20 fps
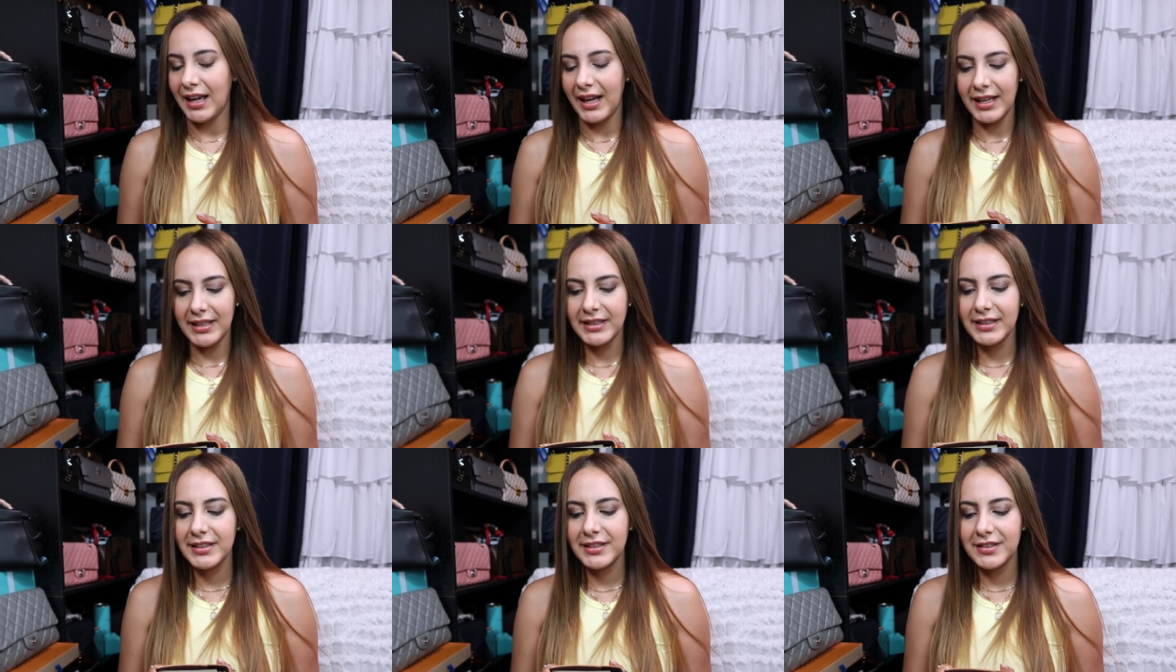
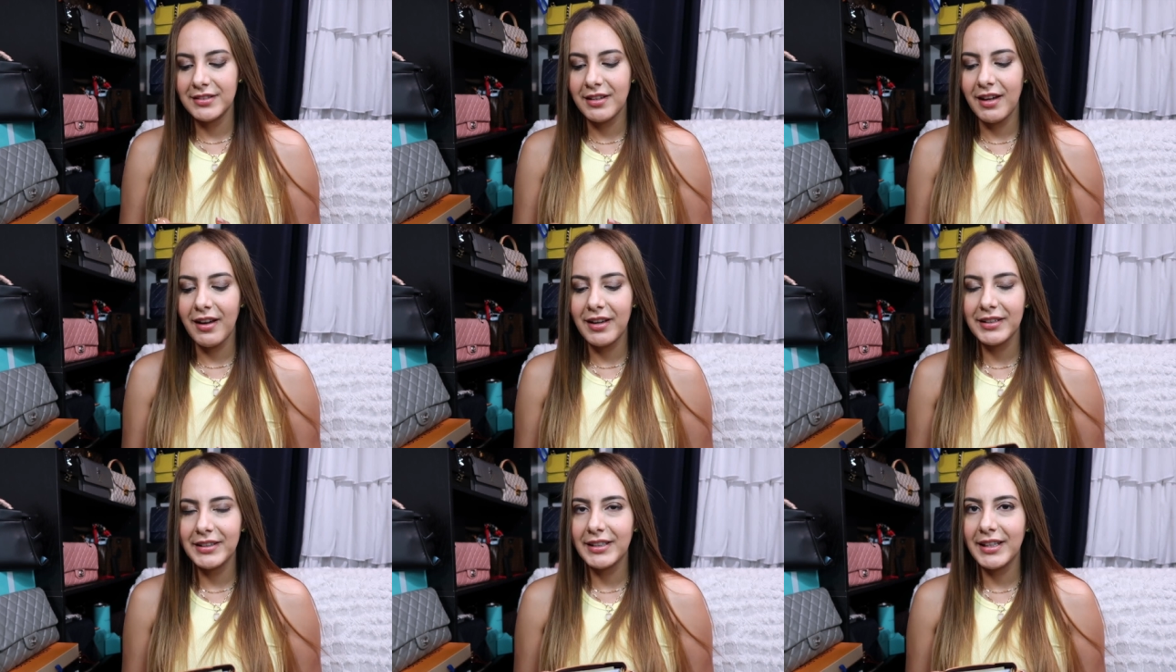I did
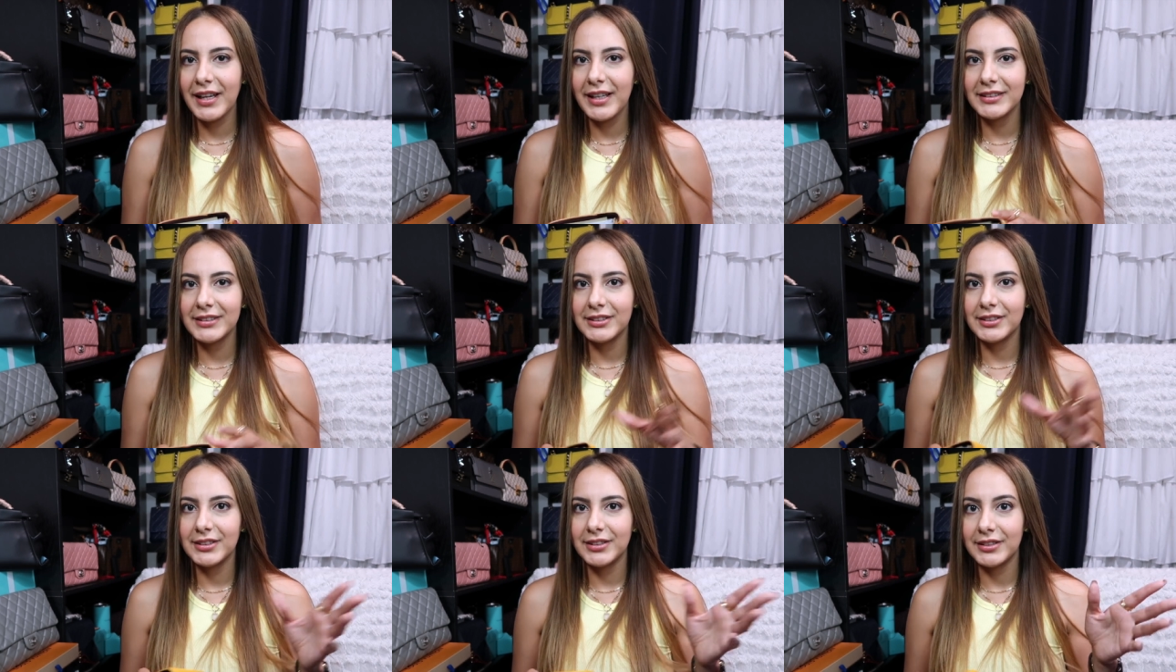not
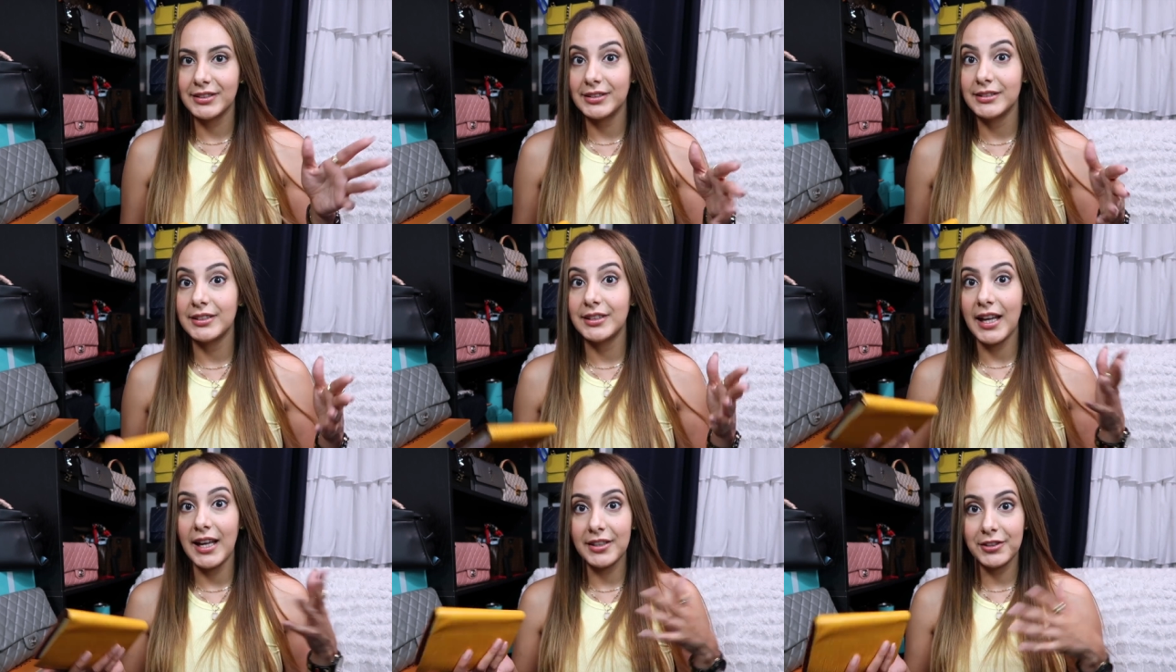get
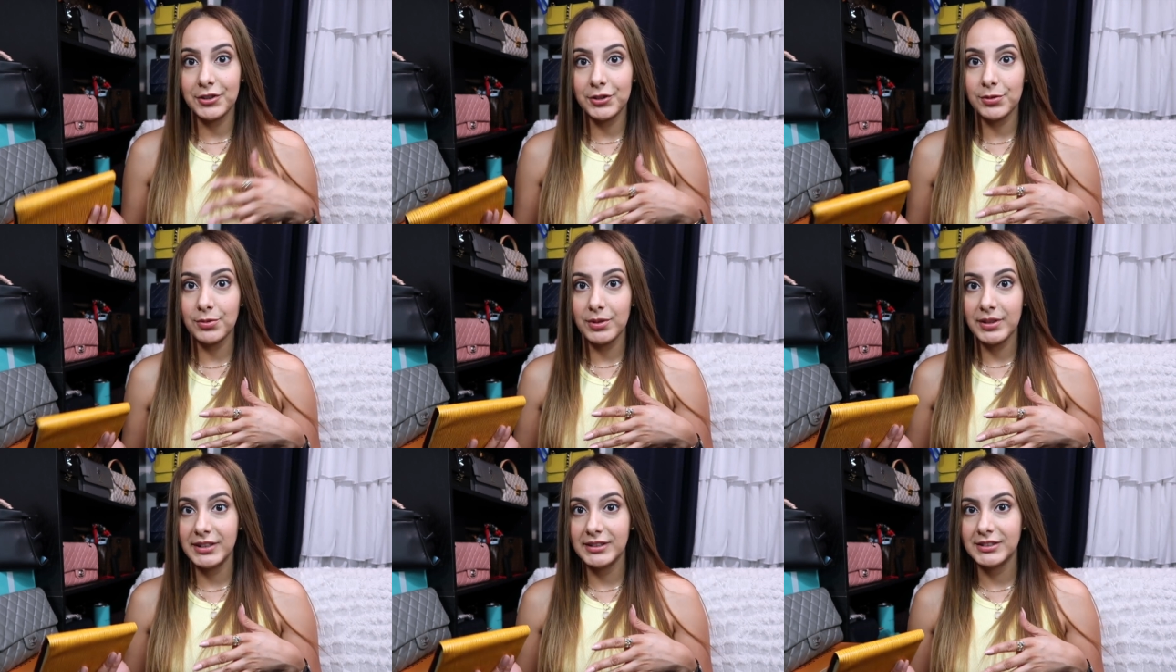the
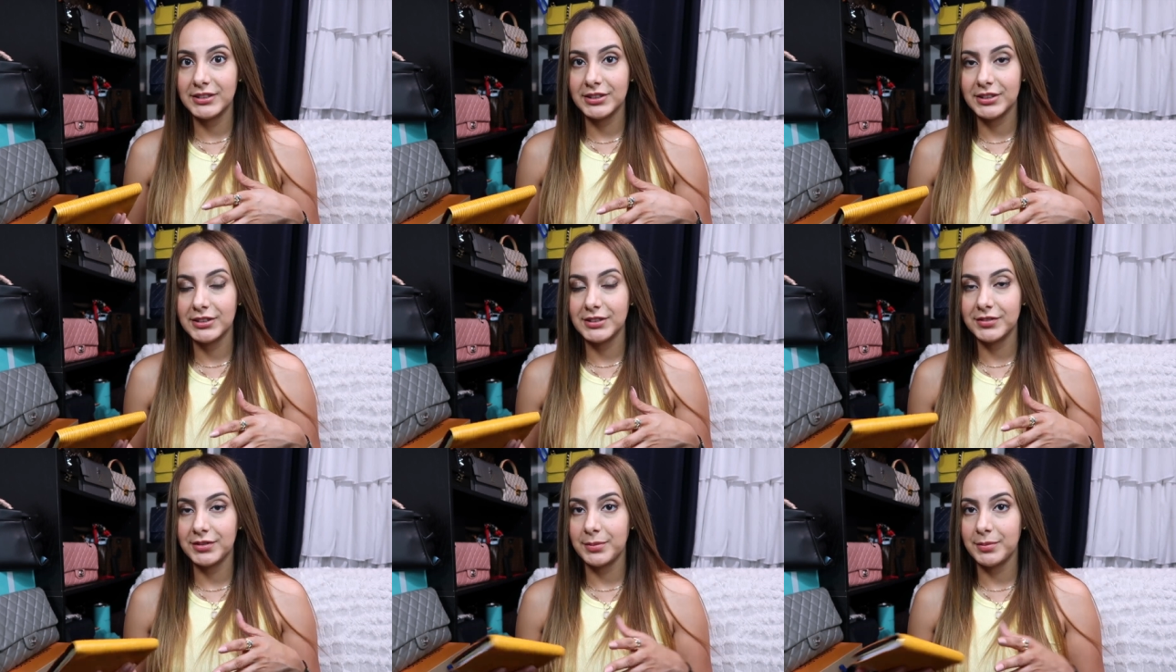actual
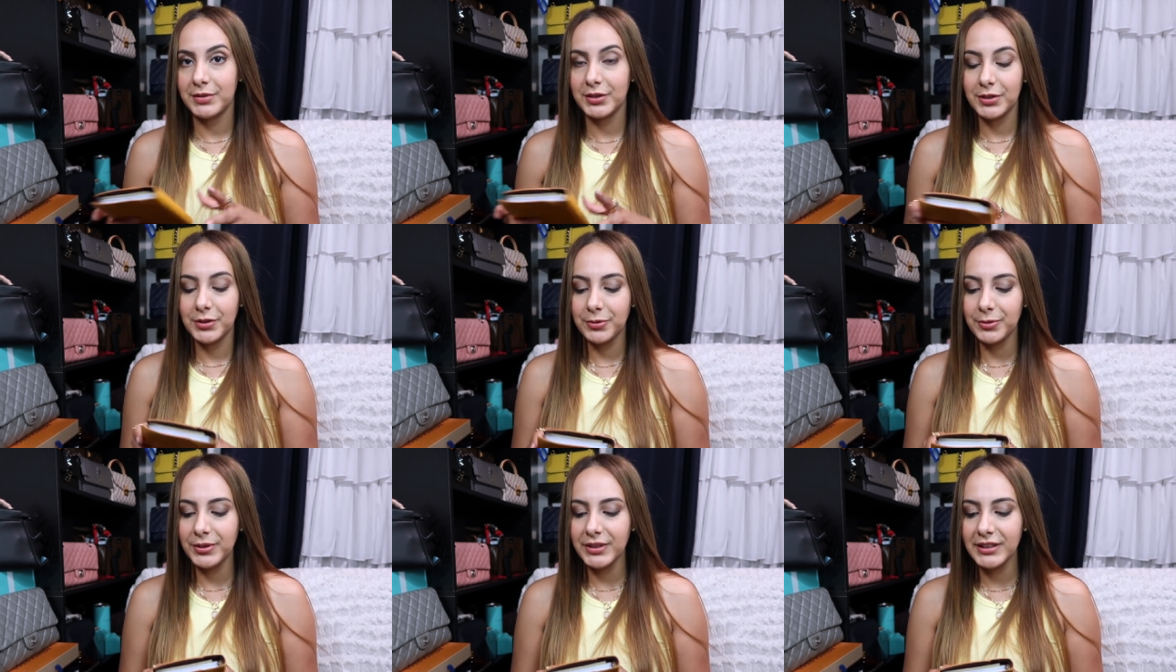inserts from
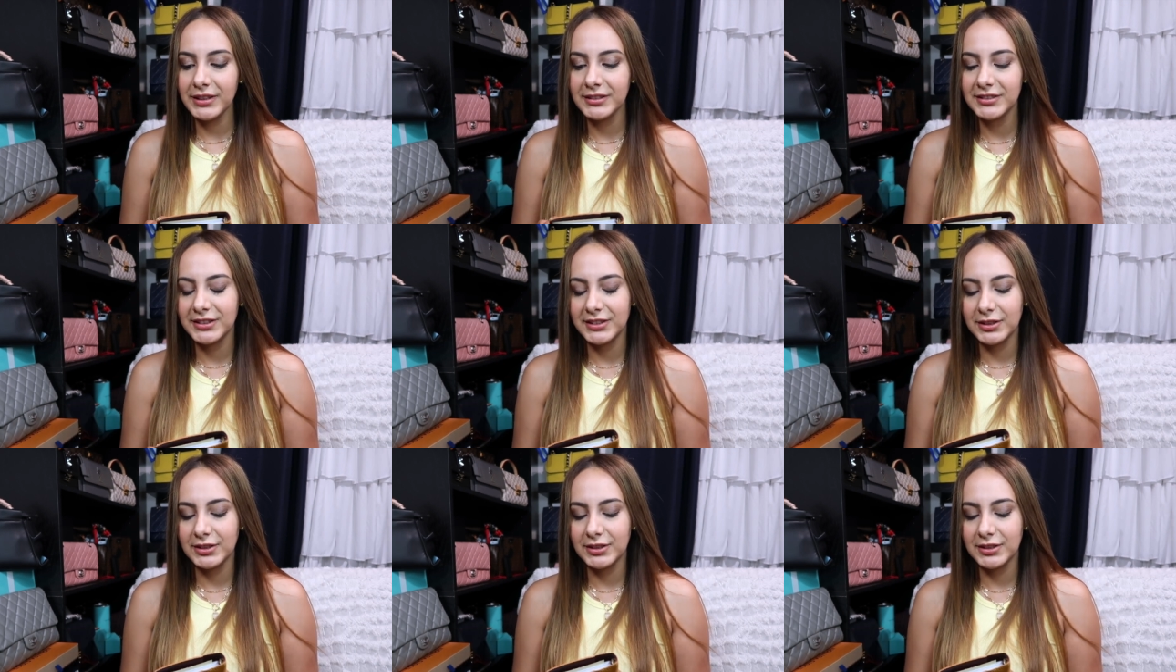Louis.